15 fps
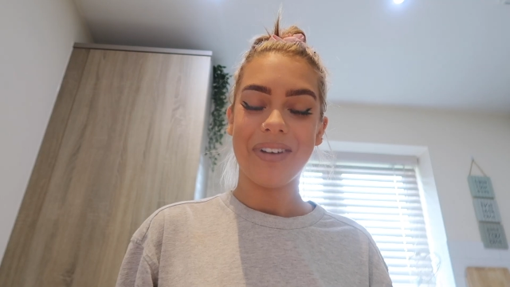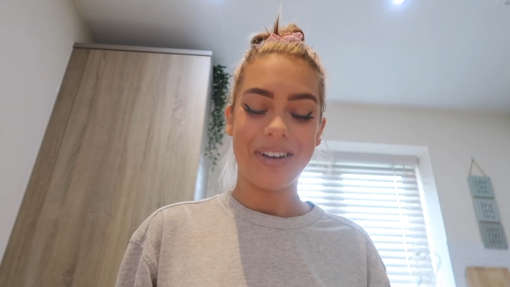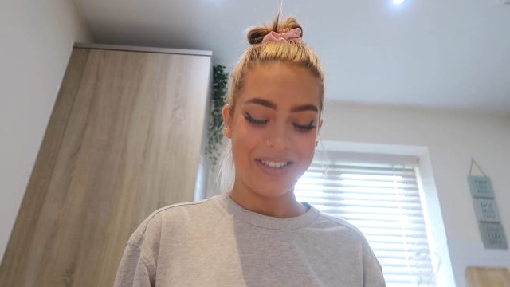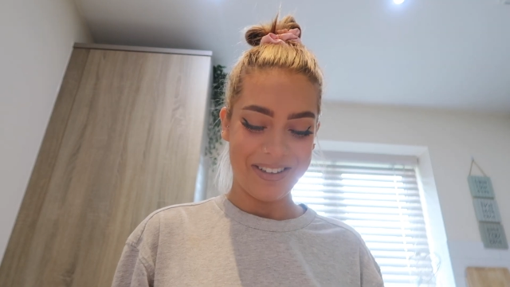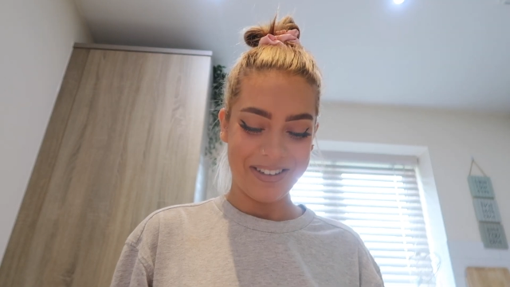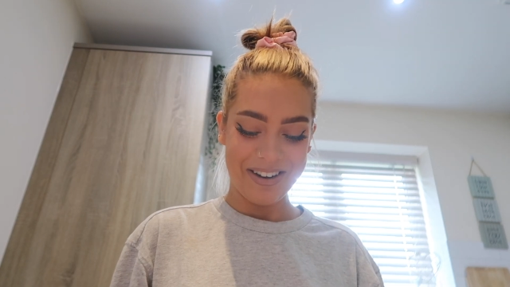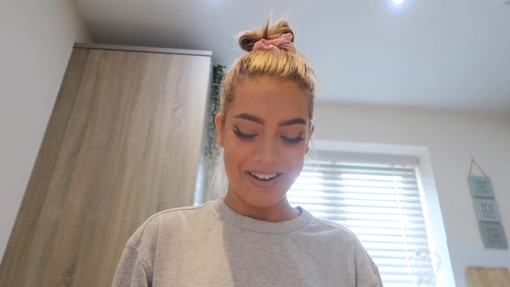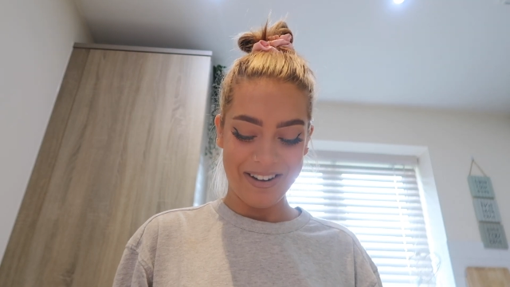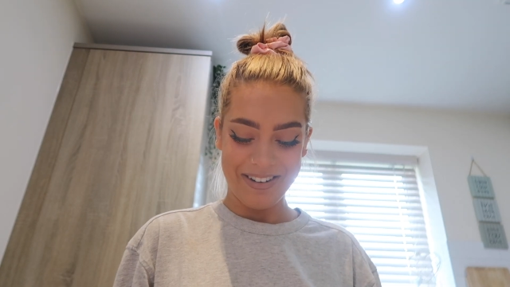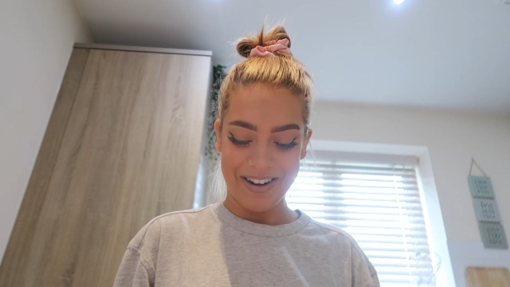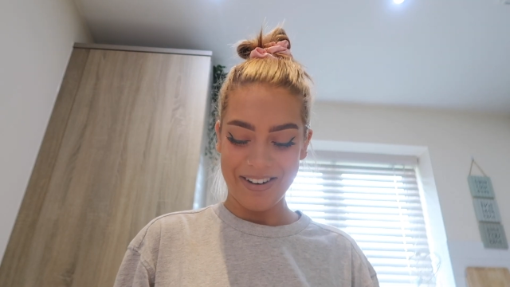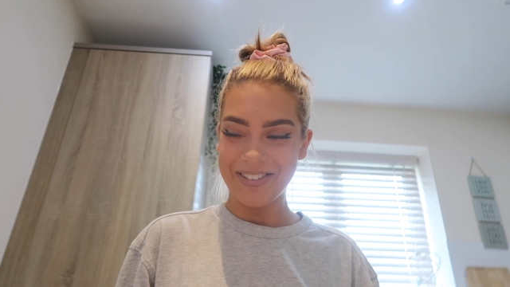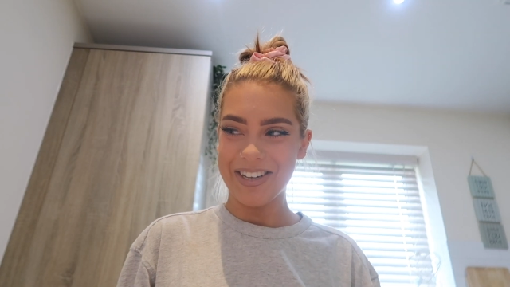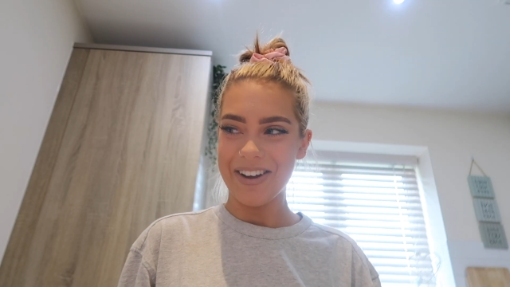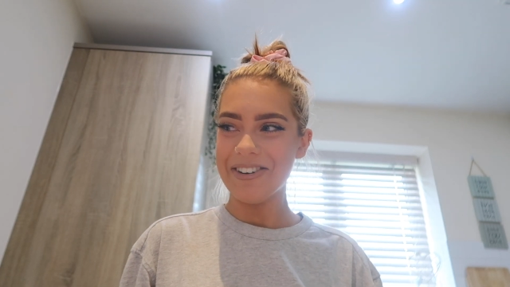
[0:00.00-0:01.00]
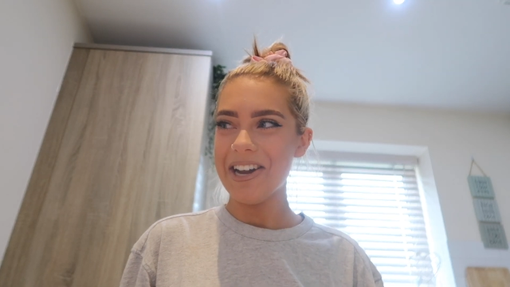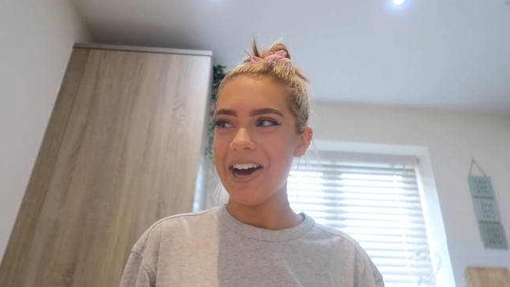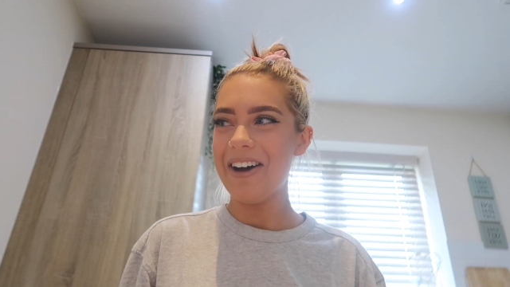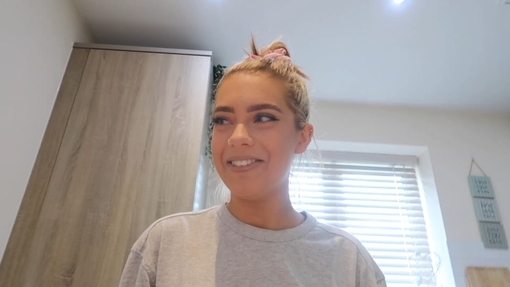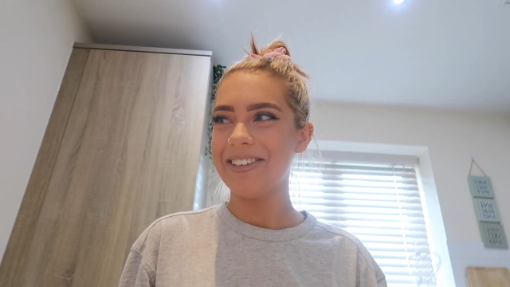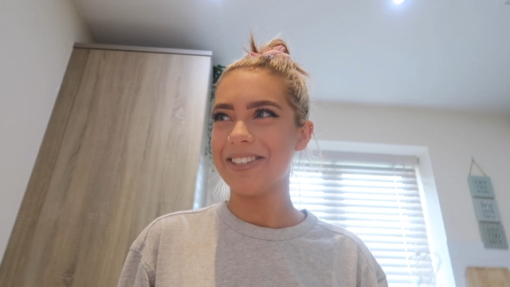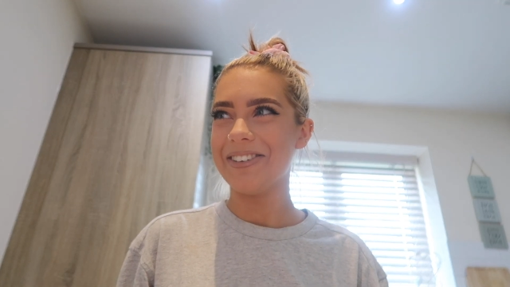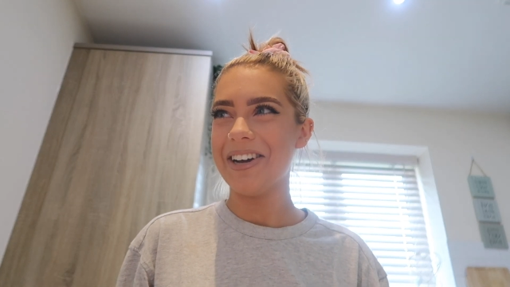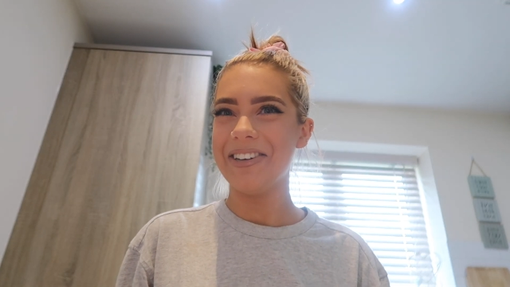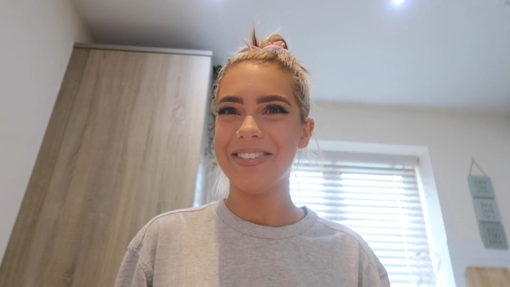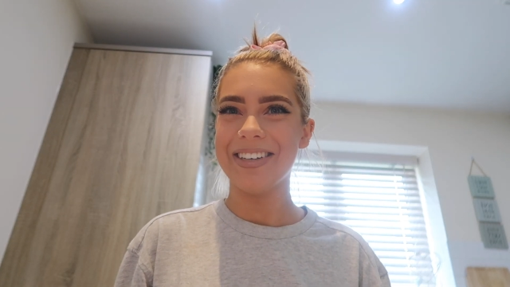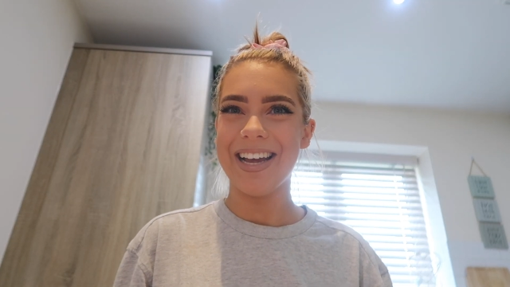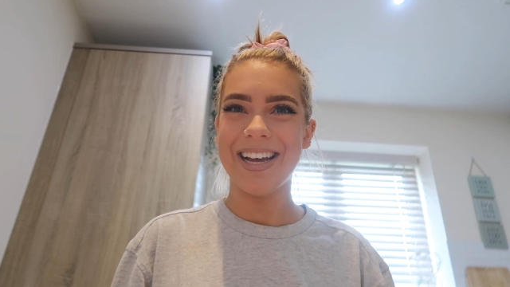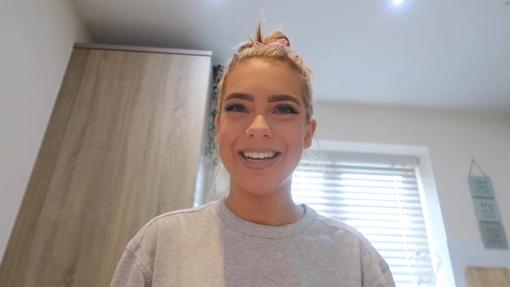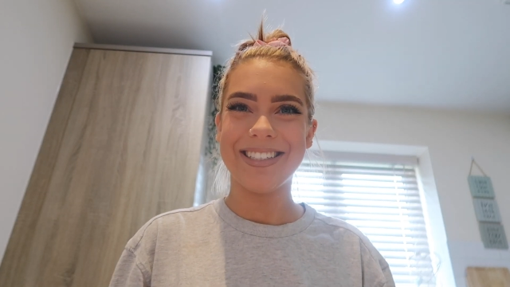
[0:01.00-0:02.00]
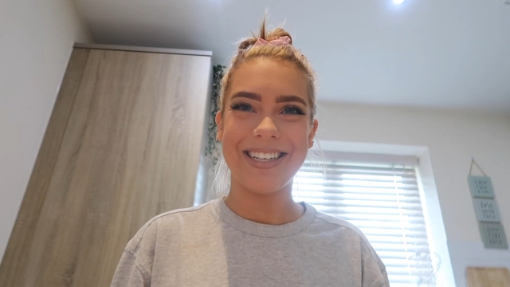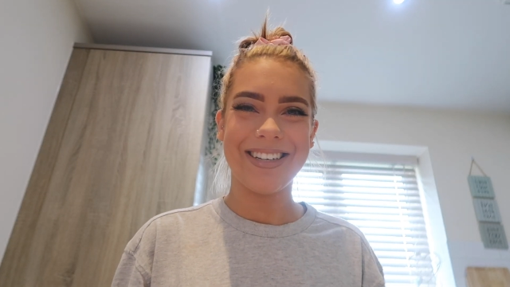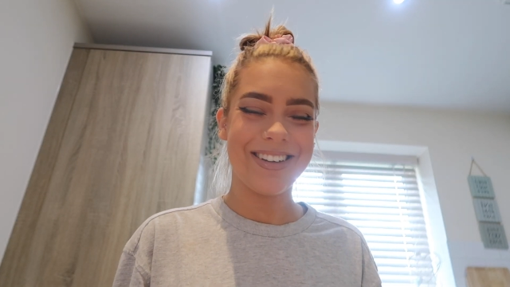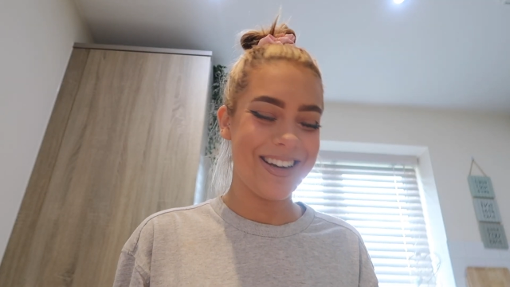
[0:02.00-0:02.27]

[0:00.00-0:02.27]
I don't know. I'm so nervous to open it.